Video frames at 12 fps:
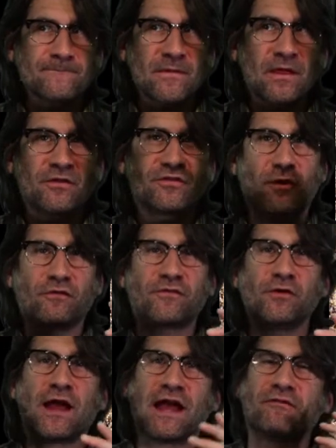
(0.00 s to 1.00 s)
So if
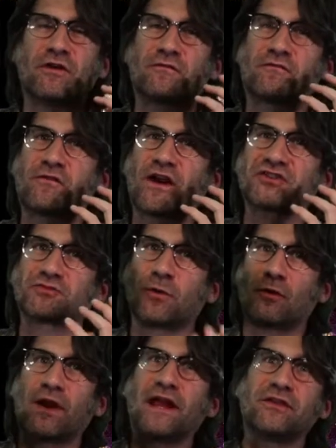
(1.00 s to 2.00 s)
you have a fresh
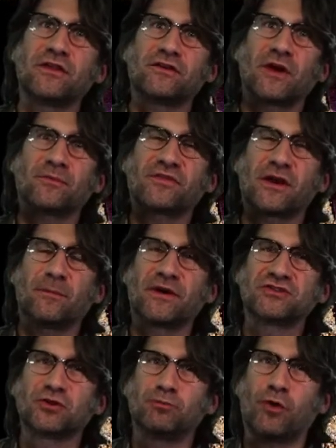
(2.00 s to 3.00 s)
moraine that dumps out a
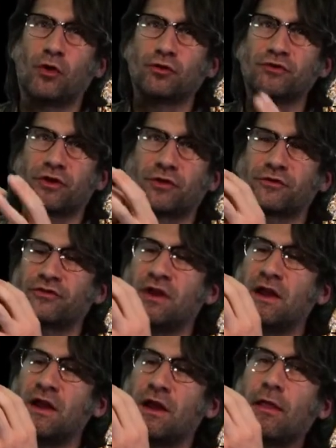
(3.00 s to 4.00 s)
bunch of boulders,
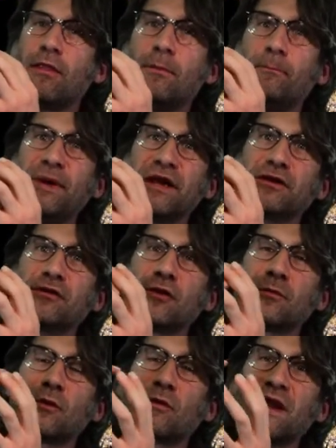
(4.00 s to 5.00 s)
the bigger the
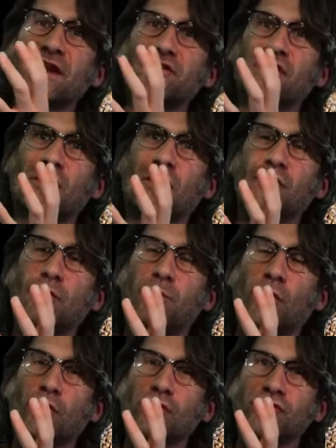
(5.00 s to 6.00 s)
moraines are on the
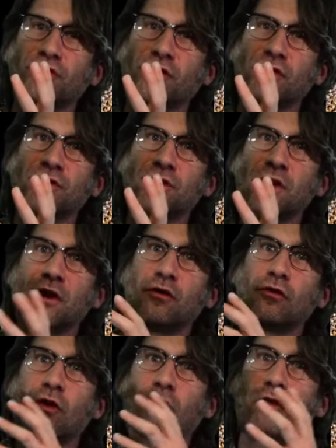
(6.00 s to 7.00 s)
boulder,
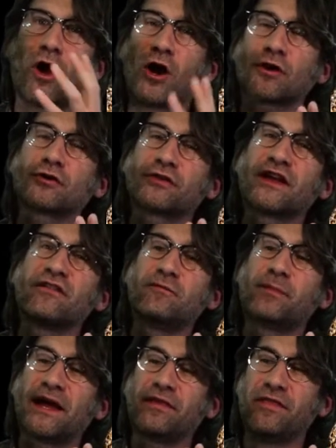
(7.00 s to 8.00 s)
the longer they've
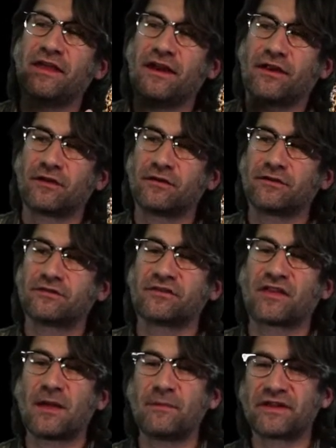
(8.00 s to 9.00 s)
been there. Does
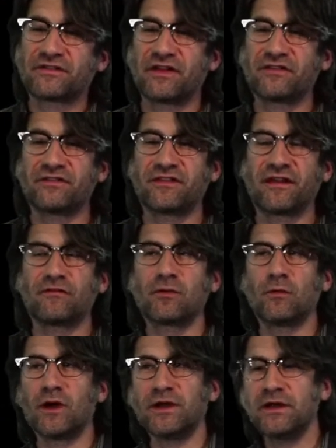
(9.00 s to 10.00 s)
that make sense to
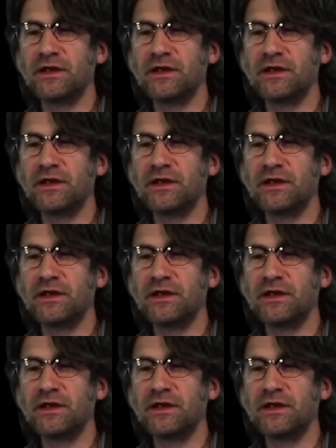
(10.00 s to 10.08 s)
everyone?